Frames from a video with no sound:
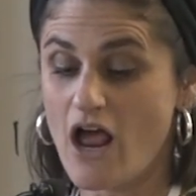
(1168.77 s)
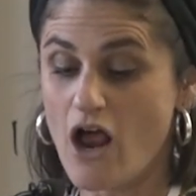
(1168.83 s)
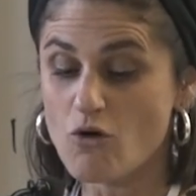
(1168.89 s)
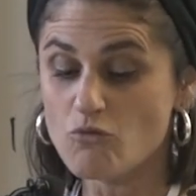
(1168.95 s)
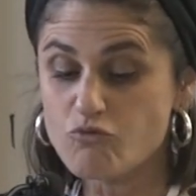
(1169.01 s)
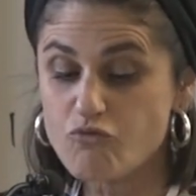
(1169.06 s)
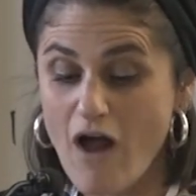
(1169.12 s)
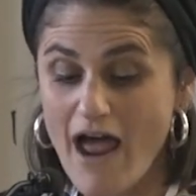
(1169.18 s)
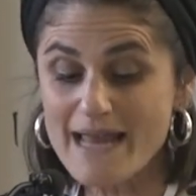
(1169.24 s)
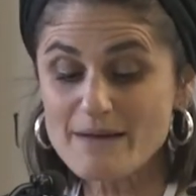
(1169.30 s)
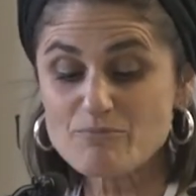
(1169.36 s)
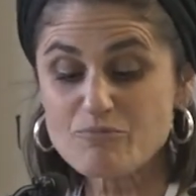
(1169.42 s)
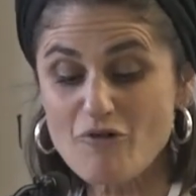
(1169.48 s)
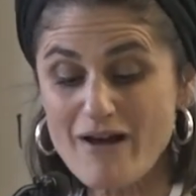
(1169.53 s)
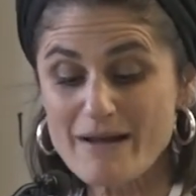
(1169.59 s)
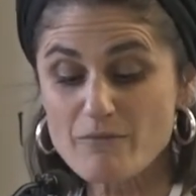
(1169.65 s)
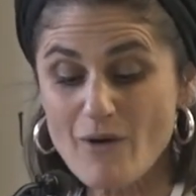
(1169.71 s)
A right
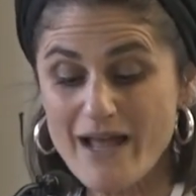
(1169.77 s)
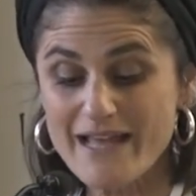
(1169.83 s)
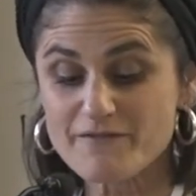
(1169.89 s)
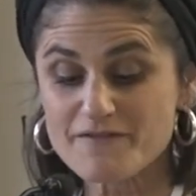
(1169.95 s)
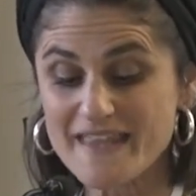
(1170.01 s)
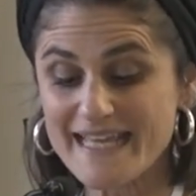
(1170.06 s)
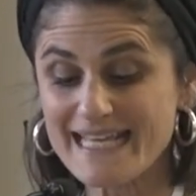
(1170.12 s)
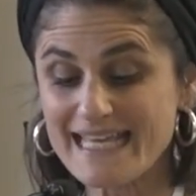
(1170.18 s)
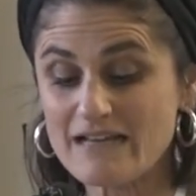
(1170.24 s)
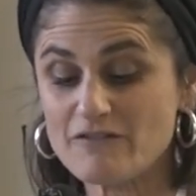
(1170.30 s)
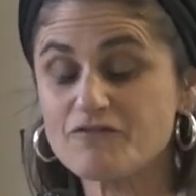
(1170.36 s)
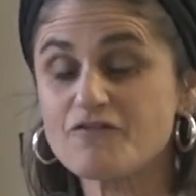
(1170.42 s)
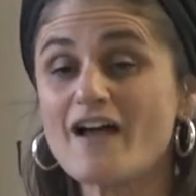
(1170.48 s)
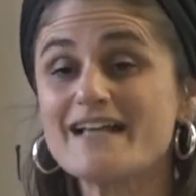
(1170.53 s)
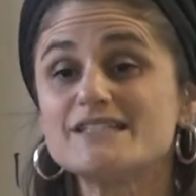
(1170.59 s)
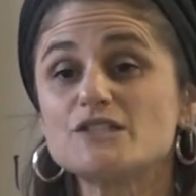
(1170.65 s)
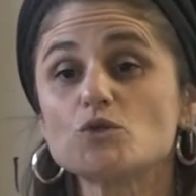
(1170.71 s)
brain way of thinking
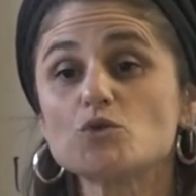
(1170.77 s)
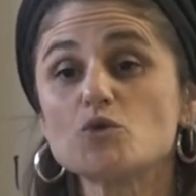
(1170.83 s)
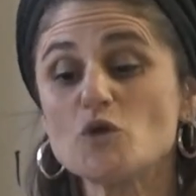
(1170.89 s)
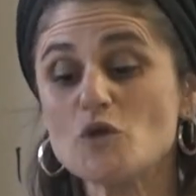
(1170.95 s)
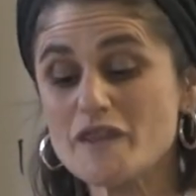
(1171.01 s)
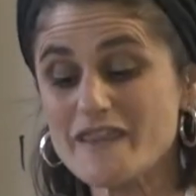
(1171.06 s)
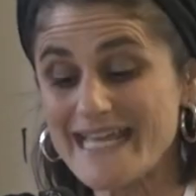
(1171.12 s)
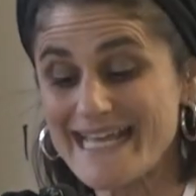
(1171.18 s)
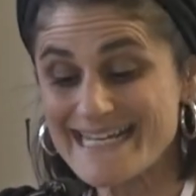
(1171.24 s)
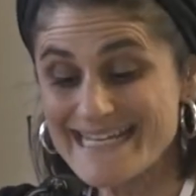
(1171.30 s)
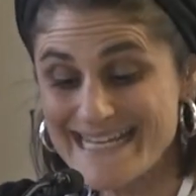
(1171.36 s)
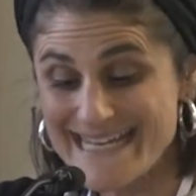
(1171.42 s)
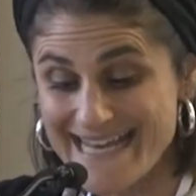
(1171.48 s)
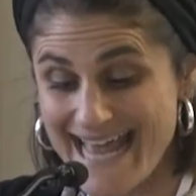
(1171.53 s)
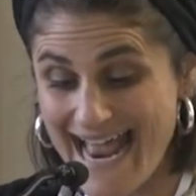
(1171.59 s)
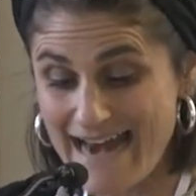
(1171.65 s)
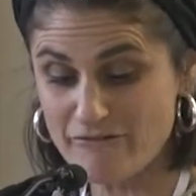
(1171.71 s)
finds truth
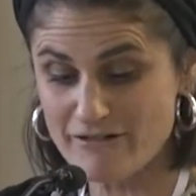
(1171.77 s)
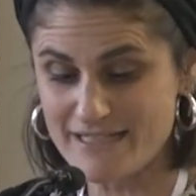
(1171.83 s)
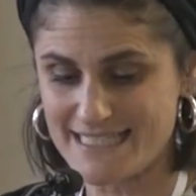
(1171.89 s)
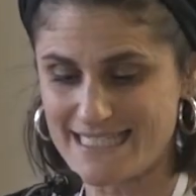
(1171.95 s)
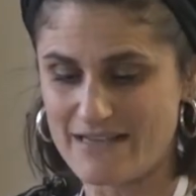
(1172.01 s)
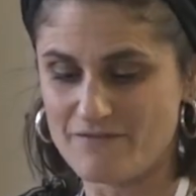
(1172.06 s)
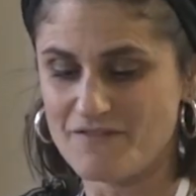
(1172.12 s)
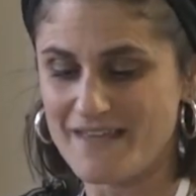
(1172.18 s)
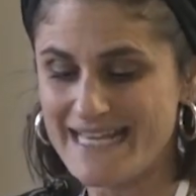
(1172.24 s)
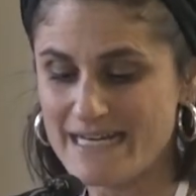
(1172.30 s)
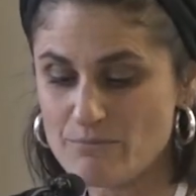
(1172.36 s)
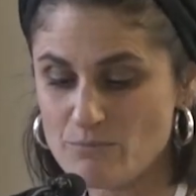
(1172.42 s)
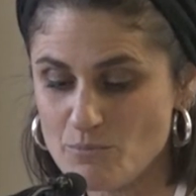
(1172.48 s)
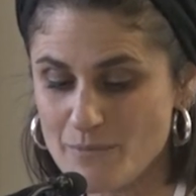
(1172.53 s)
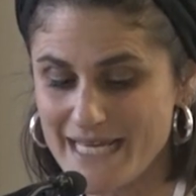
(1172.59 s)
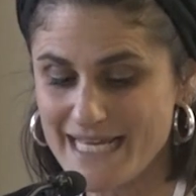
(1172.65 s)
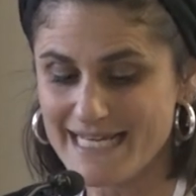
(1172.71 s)
in narrative,
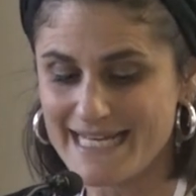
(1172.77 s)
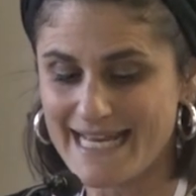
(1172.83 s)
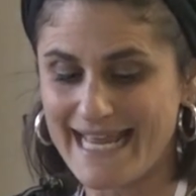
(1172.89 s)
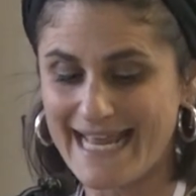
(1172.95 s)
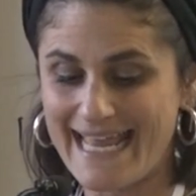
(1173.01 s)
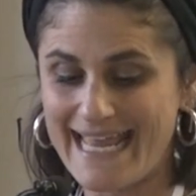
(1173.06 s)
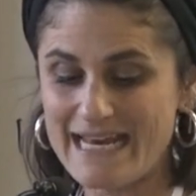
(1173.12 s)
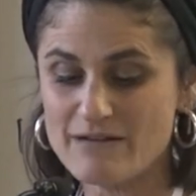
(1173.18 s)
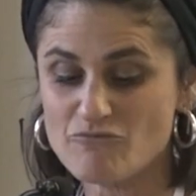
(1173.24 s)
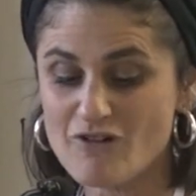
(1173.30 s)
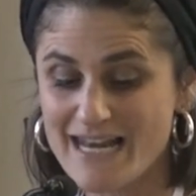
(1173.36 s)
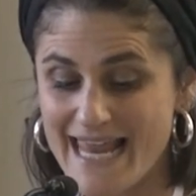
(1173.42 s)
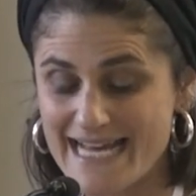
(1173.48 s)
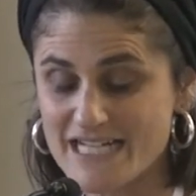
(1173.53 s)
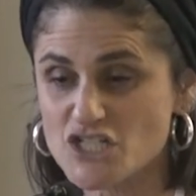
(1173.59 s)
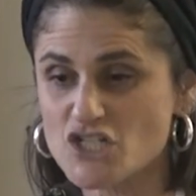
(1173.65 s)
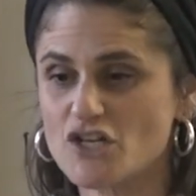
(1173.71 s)
in meaning, in
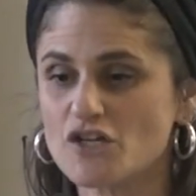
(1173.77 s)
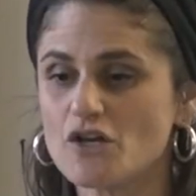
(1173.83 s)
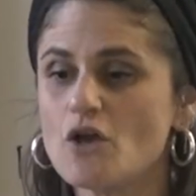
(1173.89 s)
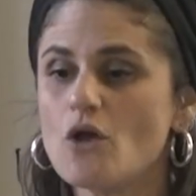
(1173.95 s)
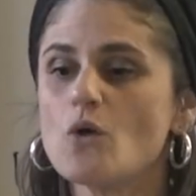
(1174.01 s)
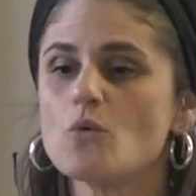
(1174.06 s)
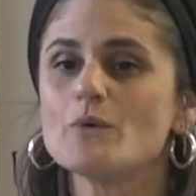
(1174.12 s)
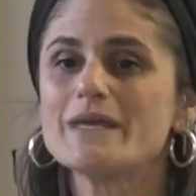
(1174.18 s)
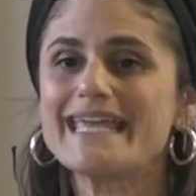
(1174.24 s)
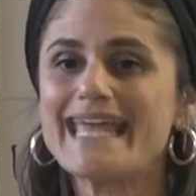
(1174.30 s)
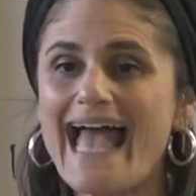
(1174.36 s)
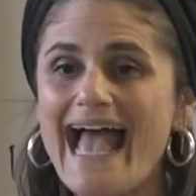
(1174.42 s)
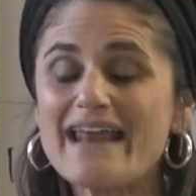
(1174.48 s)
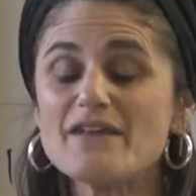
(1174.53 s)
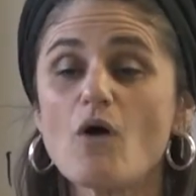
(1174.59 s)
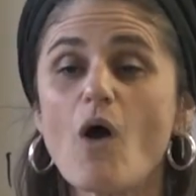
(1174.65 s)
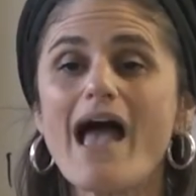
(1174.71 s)
relation. We
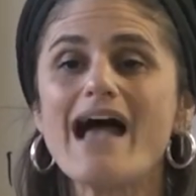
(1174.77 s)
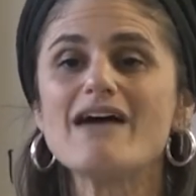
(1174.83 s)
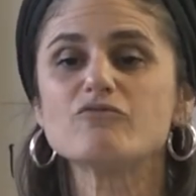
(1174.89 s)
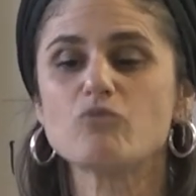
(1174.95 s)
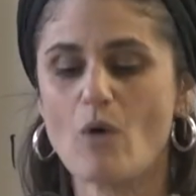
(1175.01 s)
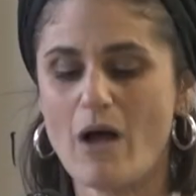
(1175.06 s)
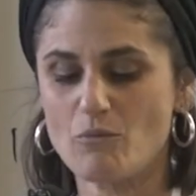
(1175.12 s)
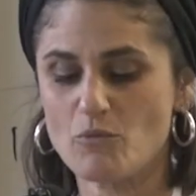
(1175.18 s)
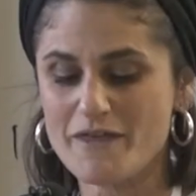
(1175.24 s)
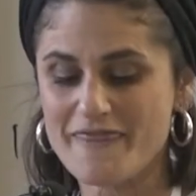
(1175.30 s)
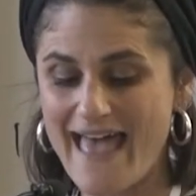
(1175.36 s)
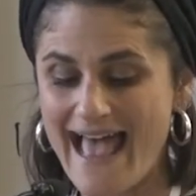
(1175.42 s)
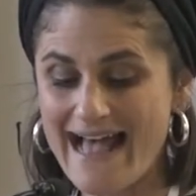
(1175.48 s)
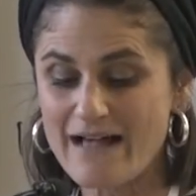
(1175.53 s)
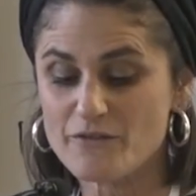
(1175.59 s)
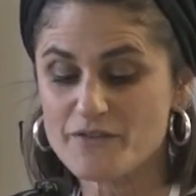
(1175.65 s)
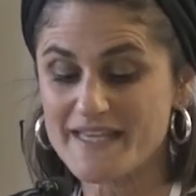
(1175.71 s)
cannot have one
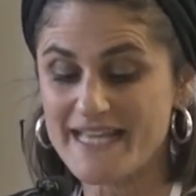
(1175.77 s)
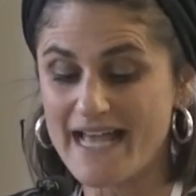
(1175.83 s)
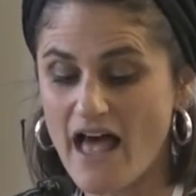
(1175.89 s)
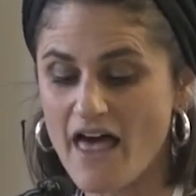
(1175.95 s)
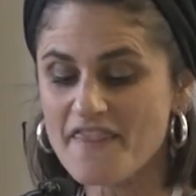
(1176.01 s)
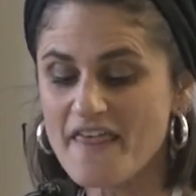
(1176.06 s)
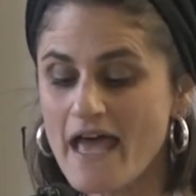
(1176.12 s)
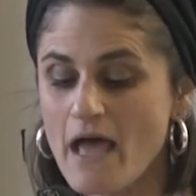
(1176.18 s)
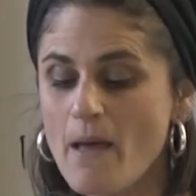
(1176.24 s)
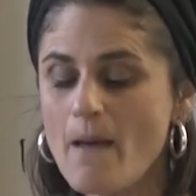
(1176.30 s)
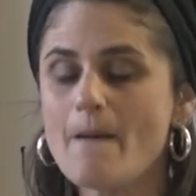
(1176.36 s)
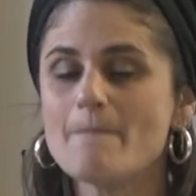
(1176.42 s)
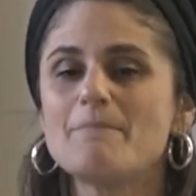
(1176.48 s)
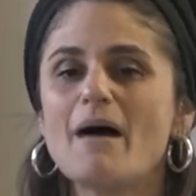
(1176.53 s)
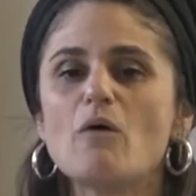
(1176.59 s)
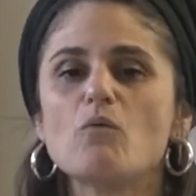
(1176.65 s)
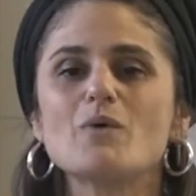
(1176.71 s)
without the other,
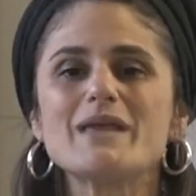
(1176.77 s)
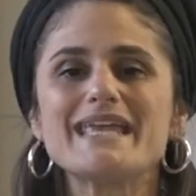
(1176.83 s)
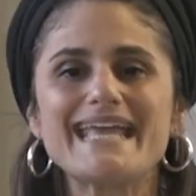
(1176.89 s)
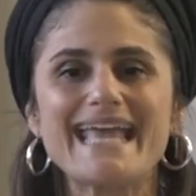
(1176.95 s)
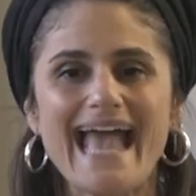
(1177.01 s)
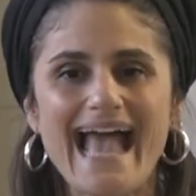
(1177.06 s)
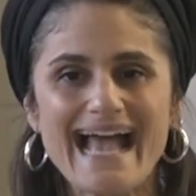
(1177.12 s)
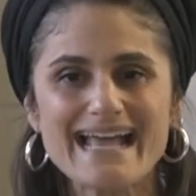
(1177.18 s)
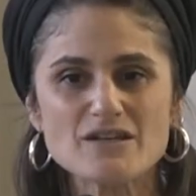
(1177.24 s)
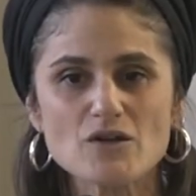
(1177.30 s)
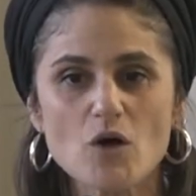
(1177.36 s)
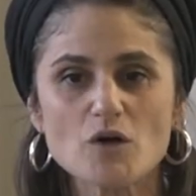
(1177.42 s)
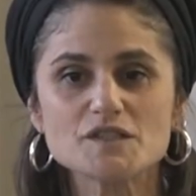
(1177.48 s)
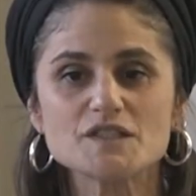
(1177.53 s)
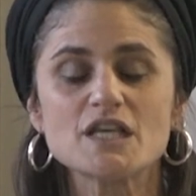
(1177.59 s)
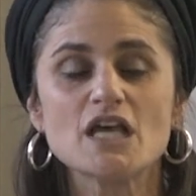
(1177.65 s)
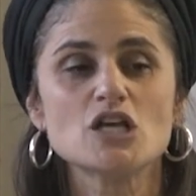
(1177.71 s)
but we
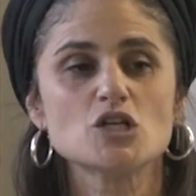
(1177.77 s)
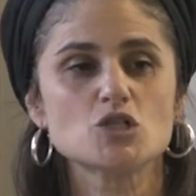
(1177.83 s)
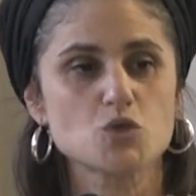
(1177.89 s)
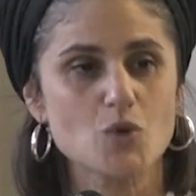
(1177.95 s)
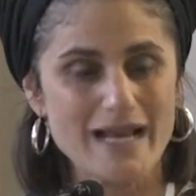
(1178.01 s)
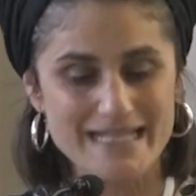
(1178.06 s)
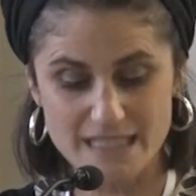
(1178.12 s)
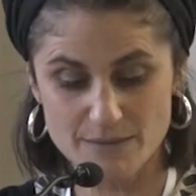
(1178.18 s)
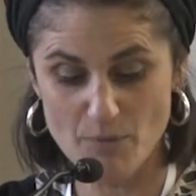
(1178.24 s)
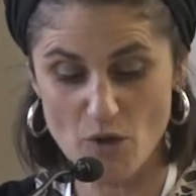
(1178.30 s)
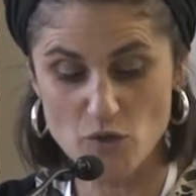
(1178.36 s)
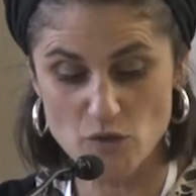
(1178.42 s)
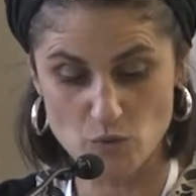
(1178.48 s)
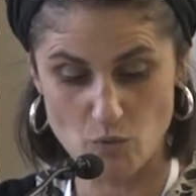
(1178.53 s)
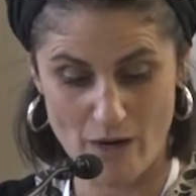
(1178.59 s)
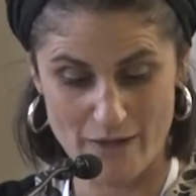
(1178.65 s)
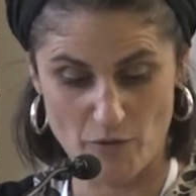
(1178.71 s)
cannot
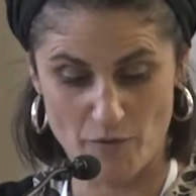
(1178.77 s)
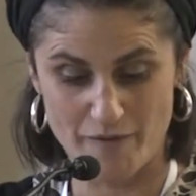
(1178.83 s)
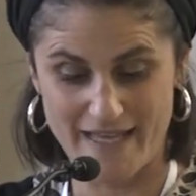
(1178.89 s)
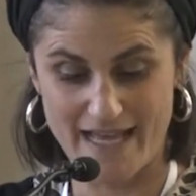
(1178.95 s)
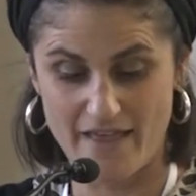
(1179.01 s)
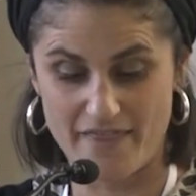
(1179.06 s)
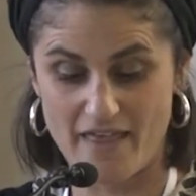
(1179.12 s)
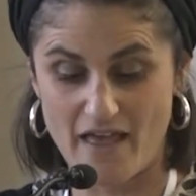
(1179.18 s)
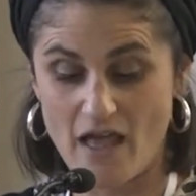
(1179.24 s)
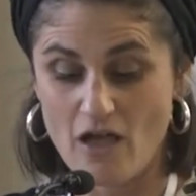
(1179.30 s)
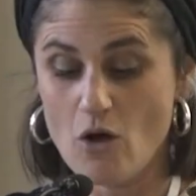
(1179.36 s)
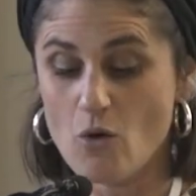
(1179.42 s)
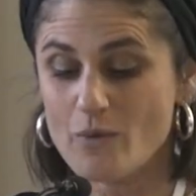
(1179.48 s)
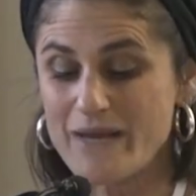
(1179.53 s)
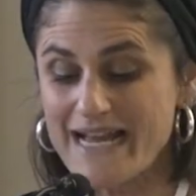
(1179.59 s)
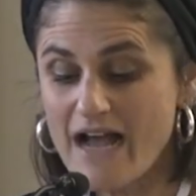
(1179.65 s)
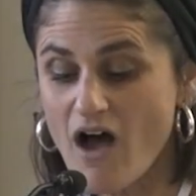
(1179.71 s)
transpose one on the other.
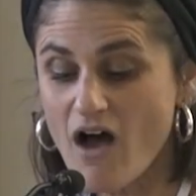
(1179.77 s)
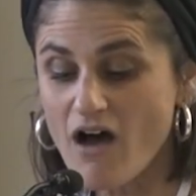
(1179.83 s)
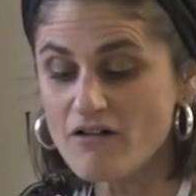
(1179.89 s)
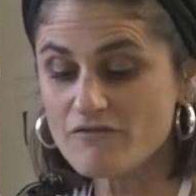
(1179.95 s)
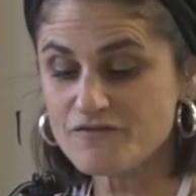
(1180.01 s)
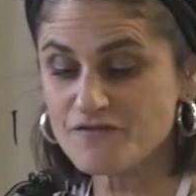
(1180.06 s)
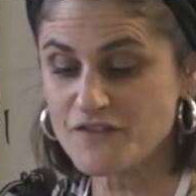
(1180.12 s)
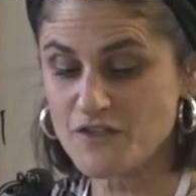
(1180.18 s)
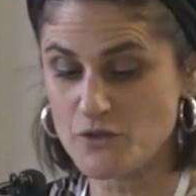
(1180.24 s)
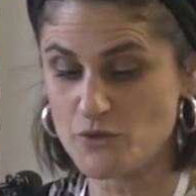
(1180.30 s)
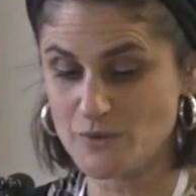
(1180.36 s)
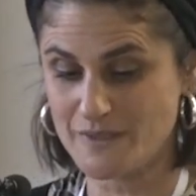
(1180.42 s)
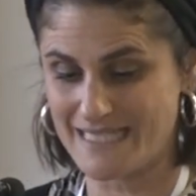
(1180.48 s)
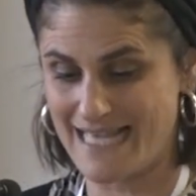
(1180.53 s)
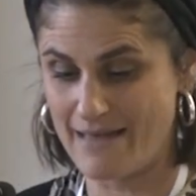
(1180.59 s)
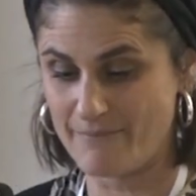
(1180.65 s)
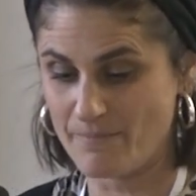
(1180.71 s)
We can't
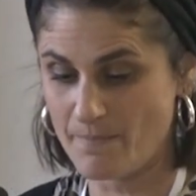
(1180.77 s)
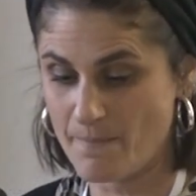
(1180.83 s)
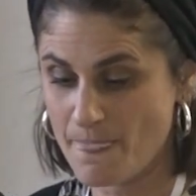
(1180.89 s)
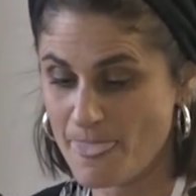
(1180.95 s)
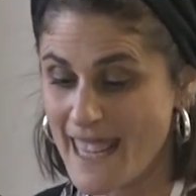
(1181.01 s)
fuse them.